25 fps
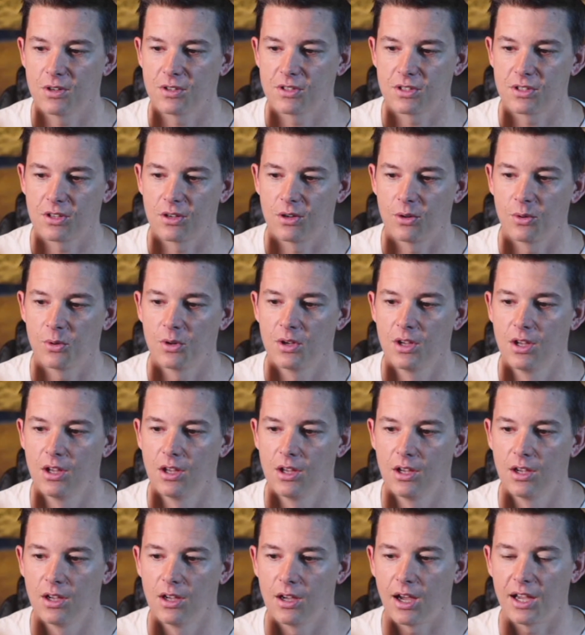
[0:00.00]
so
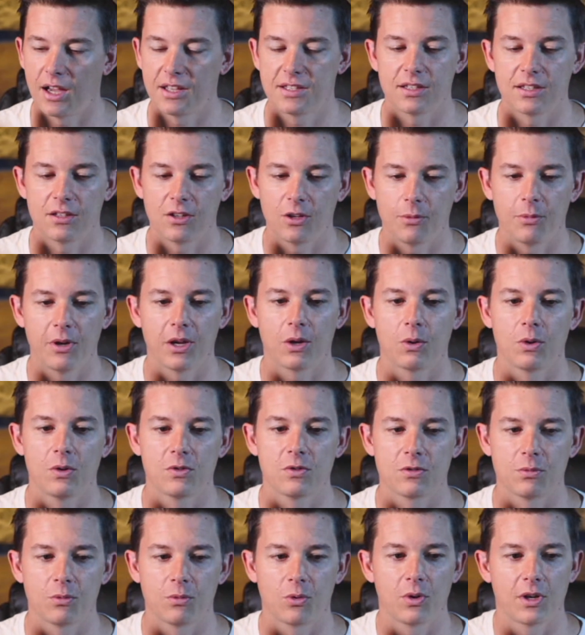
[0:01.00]
I send all my quotes
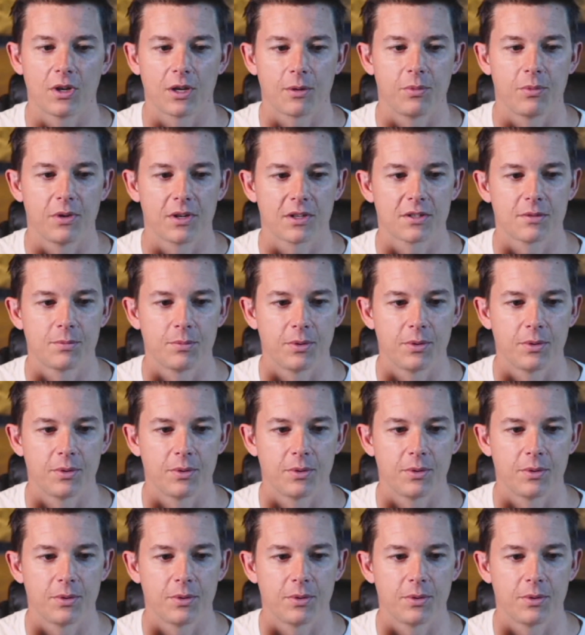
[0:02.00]
from QuickBooks.